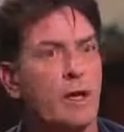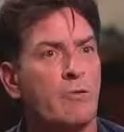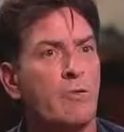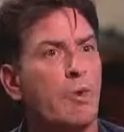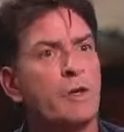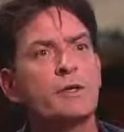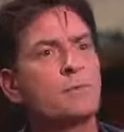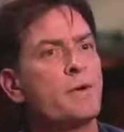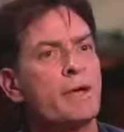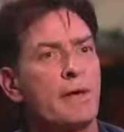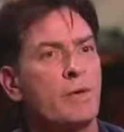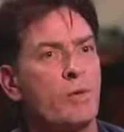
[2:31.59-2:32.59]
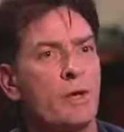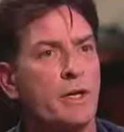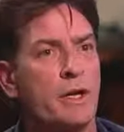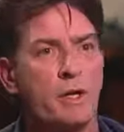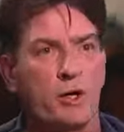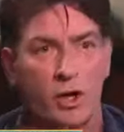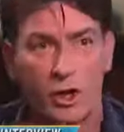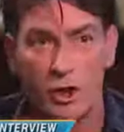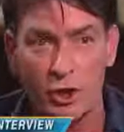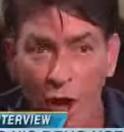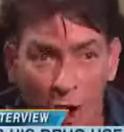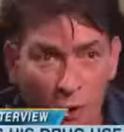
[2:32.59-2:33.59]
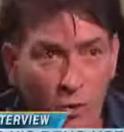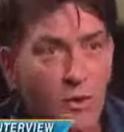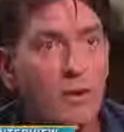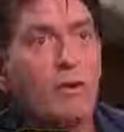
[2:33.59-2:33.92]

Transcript: I have one speed, I have one gear. Go.